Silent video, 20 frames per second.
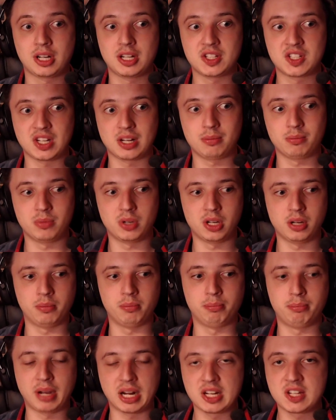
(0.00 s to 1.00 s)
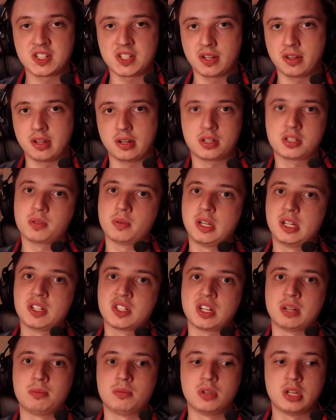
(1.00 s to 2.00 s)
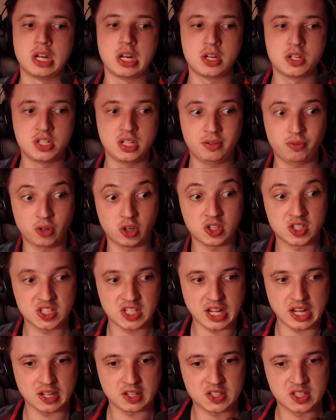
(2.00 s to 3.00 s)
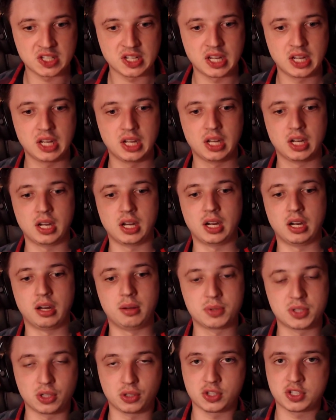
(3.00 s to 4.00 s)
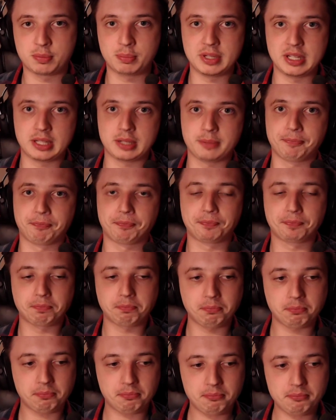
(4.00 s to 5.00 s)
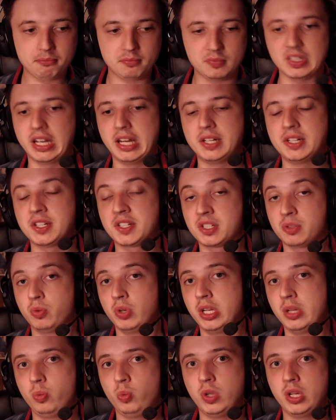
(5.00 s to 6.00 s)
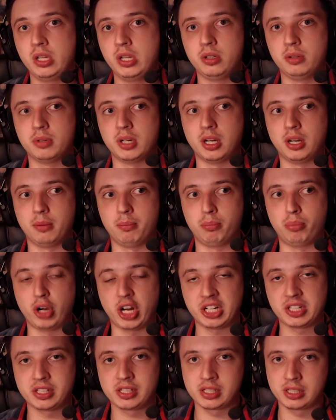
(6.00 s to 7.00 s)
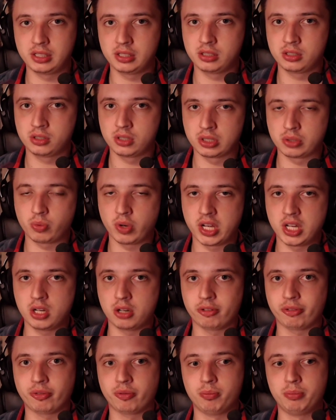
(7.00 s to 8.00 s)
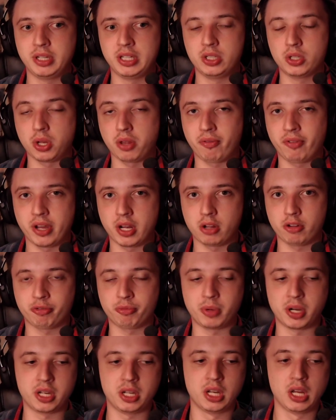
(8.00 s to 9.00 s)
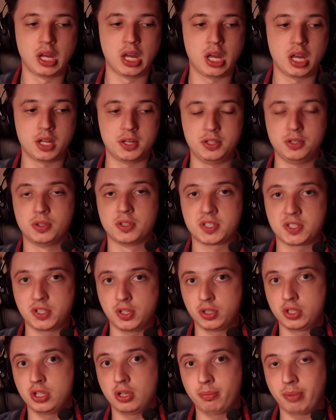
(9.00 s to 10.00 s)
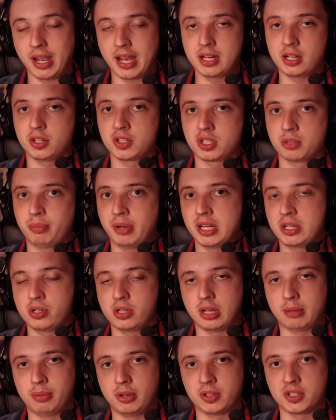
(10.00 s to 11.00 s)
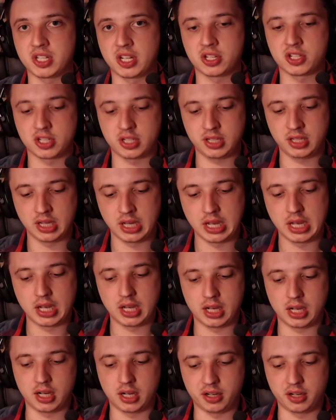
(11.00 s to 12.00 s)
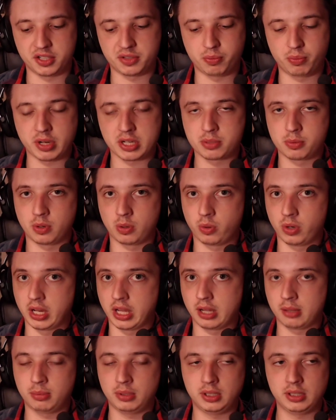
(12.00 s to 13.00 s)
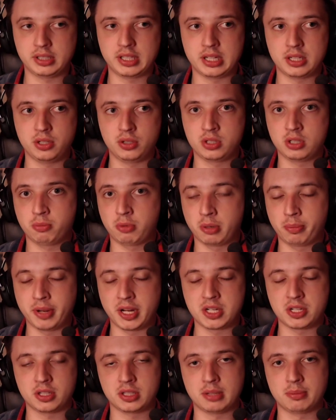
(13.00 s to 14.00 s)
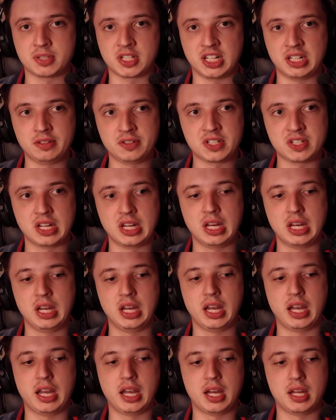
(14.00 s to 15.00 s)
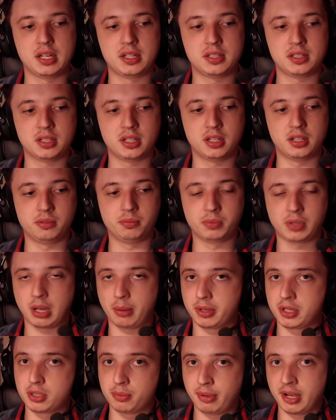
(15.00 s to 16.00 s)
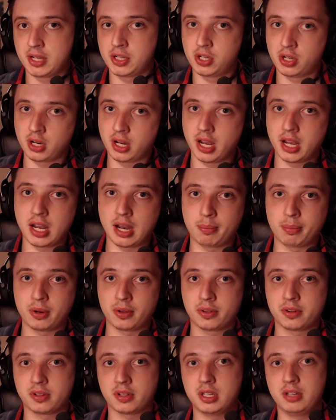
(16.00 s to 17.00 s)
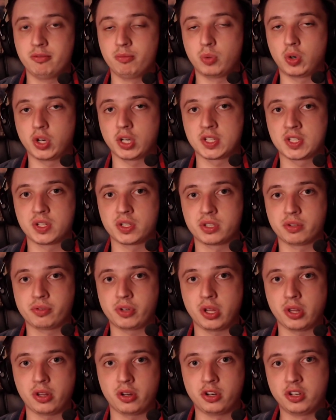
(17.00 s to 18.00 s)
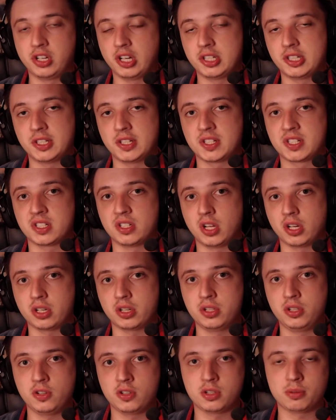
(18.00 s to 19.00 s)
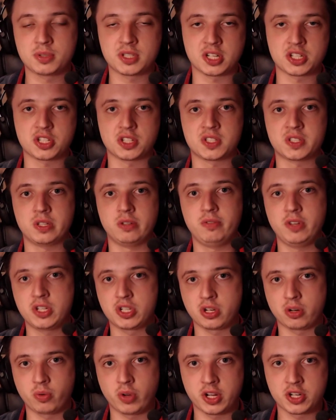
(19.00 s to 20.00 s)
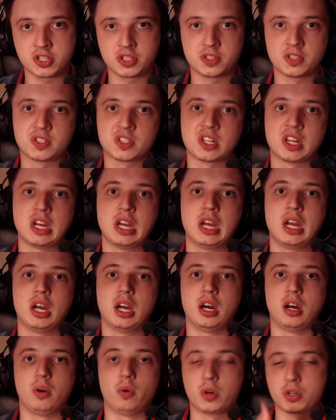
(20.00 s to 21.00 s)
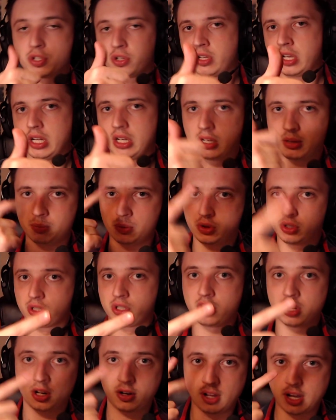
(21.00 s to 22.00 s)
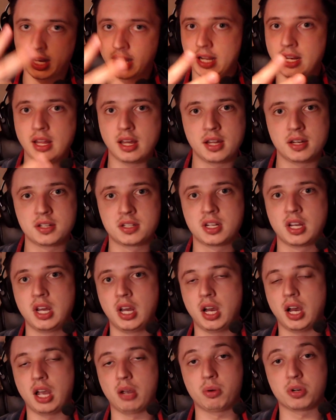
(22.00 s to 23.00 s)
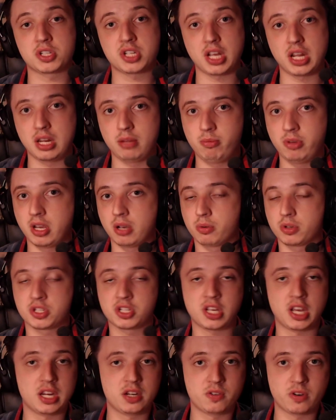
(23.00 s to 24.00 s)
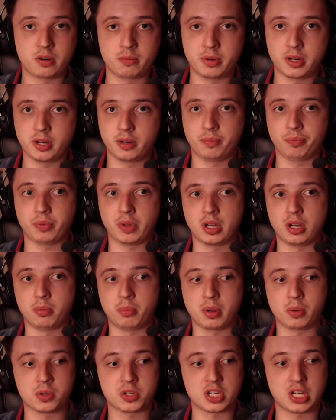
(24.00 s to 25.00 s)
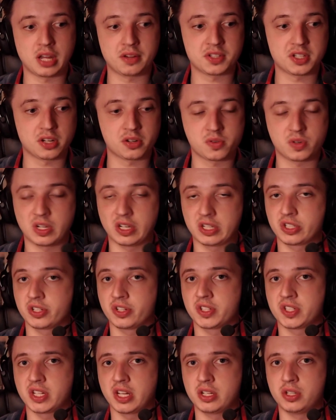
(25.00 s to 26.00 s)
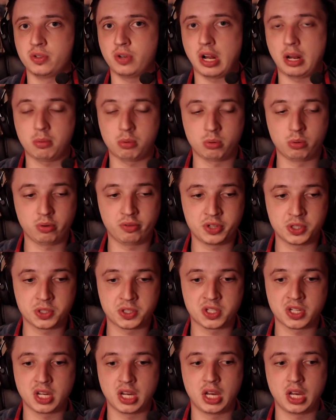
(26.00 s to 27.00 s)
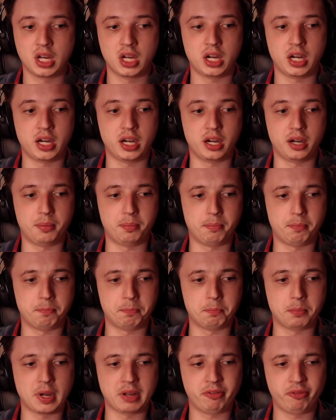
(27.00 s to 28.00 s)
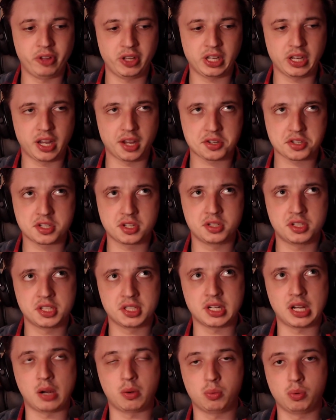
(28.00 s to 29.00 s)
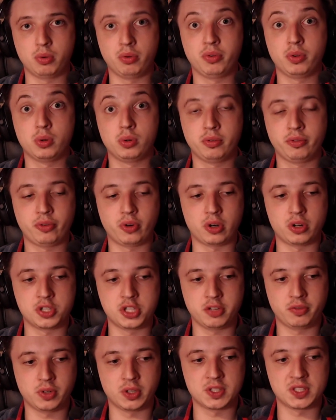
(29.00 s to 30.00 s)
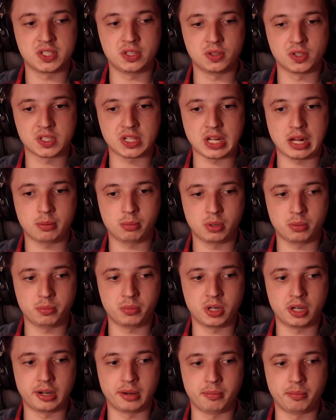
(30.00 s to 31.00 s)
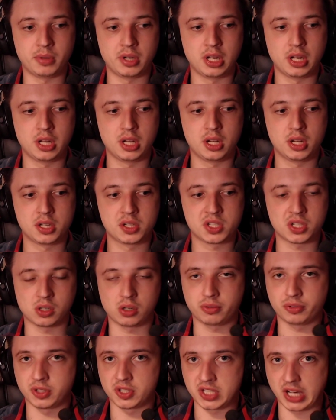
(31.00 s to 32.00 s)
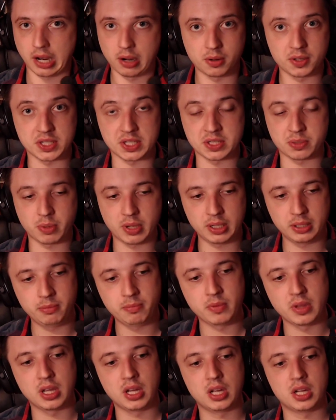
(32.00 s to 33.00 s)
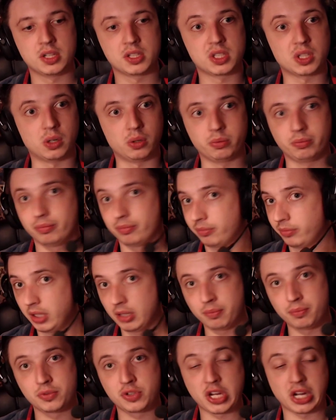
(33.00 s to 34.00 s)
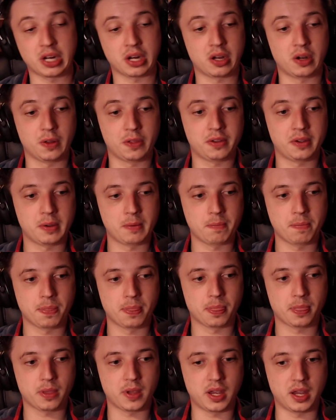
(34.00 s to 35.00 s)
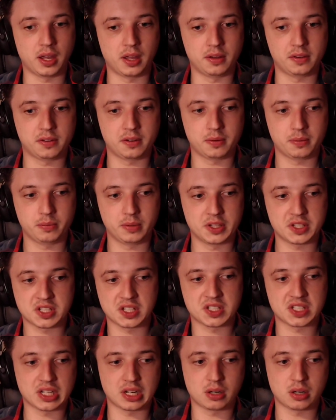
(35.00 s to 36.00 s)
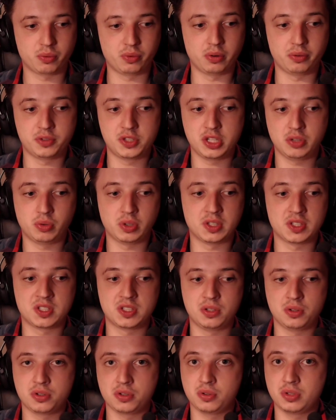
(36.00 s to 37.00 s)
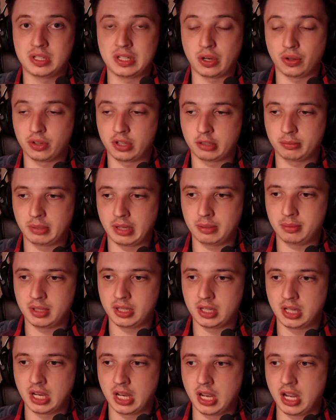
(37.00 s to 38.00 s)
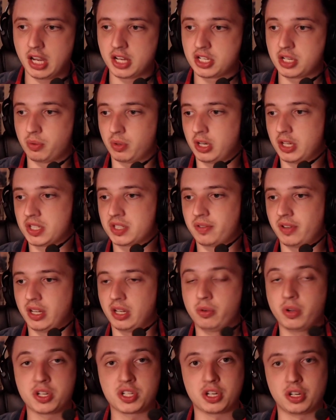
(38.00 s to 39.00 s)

some buddies on there as well, some GFRIEND stands, so to speak. And it's a really practical, good way of being notified of my newest YouTube and also Patreon uploads actually. It's much more reliable than YouTube or Patreon themselves. And coming to Patreon, I upload even more exclusive content on there that is not on YouTube, such as TV show reactions, Road to Kingdom, Good Girl, Island. I watch anime, I watch K-drama, I watch live stage reactions and do album reviews. I think I actually did an album review for GFRIEND's newest album, Song of the Sirens as well. So yeah, check it out. And let's get started with GFRIEND YUJU Downtown Baby. Actually, one last thing, quick shout